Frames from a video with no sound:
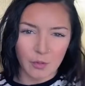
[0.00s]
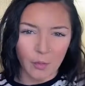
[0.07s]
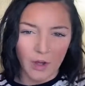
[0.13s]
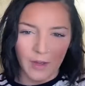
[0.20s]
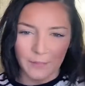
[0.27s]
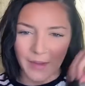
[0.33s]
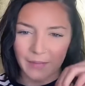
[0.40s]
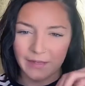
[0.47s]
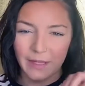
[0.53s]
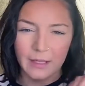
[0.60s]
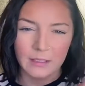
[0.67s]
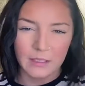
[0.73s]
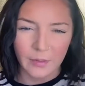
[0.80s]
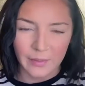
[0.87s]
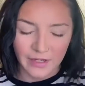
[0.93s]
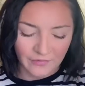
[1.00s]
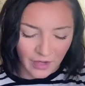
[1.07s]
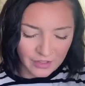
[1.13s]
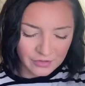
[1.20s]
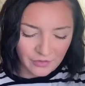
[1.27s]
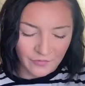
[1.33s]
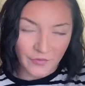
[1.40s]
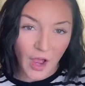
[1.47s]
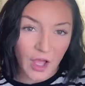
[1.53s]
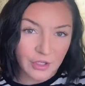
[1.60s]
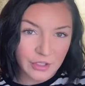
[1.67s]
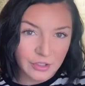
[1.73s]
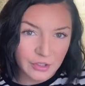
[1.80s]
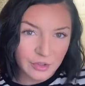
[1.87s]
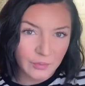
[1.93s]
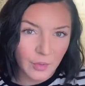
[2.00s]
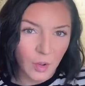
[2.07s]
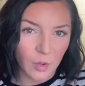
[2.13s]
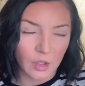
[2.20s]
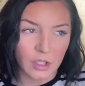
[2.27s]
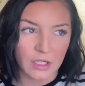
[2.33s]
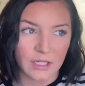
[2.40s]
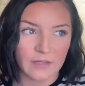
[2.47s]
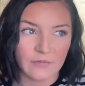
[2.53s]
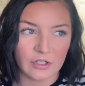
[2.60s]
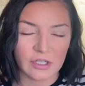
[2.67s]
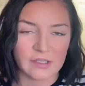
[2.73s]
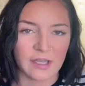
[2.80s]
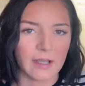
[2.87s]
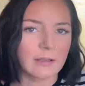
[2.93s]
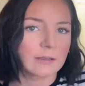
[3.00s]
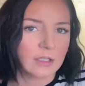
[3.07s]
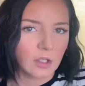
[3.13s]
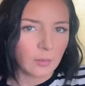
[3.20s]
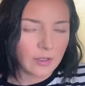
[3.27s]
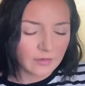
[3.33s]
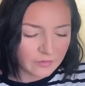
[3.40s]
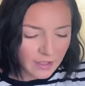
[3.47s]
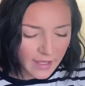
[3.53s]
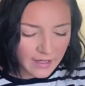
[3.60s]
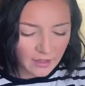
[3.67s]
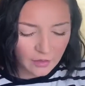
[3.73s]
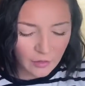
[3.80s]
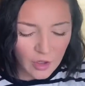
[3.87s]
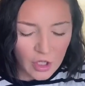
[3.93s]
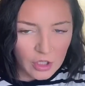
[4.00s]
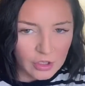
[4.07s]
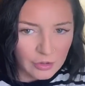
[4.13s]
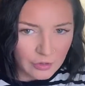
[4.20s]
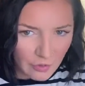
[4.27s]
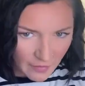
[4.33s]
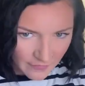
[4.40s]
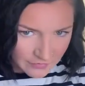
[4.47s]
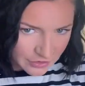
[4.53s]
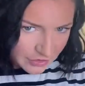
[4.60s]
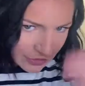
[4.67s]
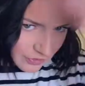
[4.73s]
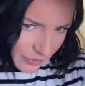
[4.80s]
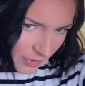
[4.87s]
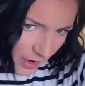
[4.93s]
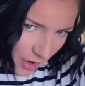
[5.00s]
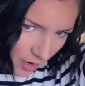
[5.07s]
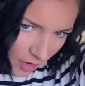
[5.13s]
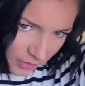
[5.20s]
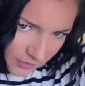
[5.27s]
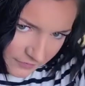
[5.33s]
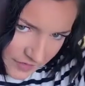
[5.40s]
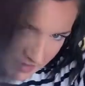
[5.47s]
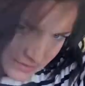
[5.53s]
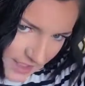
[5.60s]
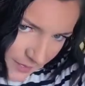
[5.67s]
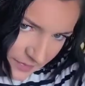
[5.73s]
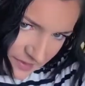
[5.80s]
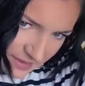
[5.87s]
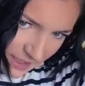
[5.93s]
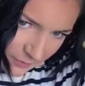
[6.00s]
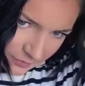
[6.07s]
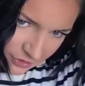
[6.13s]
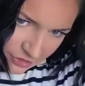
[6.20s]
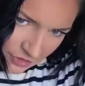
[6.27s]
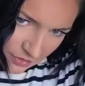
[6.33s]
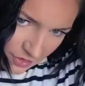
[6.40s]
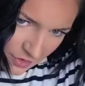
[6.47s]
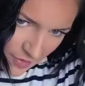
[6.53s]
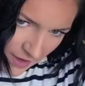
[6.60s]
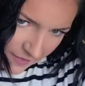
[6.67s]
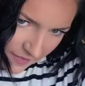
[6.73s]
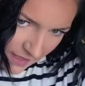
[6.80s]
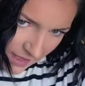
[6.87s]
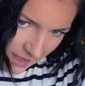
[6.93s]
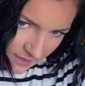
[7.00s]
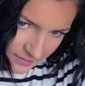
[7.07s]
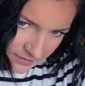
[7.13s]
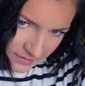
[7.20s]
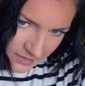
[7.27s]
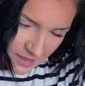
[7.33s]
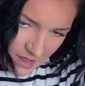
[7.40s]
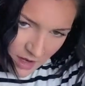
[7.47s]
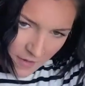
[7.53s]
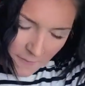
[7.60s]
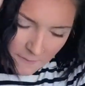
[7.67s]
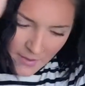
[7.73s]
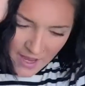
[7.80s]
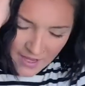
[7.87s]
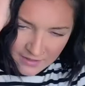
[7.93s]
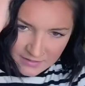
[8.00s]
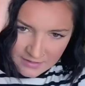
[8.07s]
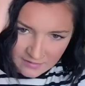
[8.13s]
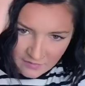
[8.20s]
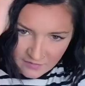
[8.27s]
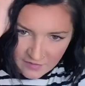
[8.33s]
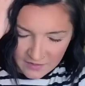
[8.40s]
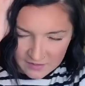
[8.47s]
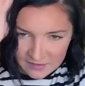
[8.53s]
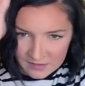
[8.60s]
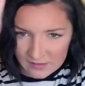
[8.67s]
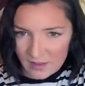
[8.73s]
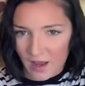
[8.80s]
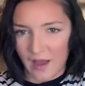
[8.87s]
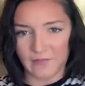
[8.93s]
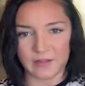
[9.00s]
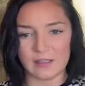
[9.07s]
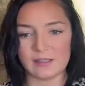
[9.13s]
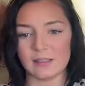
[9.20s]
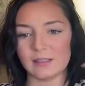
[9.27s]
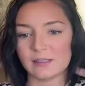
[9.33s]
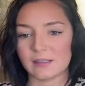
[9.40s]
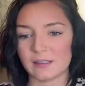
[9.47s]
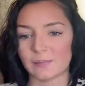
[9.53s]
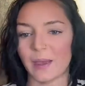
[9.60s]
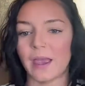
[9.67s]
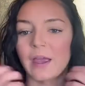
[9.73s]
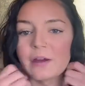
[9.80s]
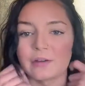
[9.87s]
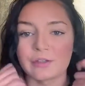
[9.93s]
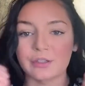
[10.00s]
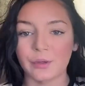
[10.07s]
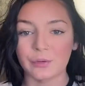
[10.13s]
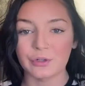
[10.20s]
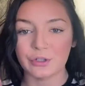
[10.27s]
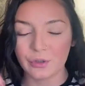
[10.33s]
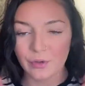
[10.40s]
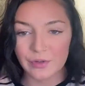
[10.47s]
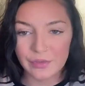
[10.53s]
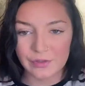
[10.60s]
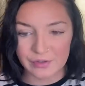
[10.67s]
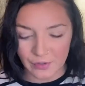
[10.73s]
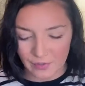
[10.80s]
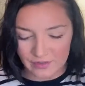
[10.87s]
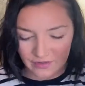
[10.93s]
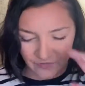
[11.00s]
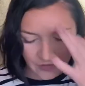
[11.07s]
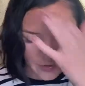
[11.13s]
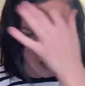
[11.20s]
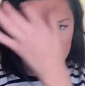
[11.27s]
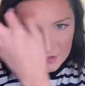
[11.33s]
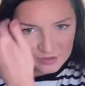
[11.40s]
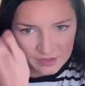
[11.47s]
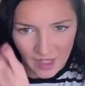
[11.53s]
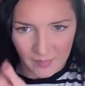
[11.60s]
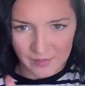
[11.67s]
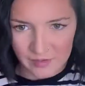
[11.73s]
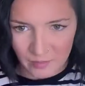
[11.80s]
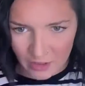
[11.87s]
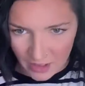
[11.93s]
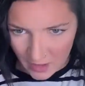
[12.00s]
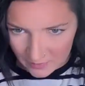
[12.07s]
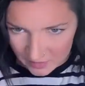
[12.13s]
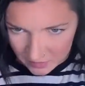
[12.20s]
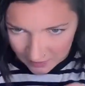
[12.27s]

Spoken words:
want maybe like a little bit of extra volume or even just like a little bit of length, you don't have to do all of the steps that I will show you at the end. But this, obviously, since my hair is so short, there's always a few extra steps when it comes to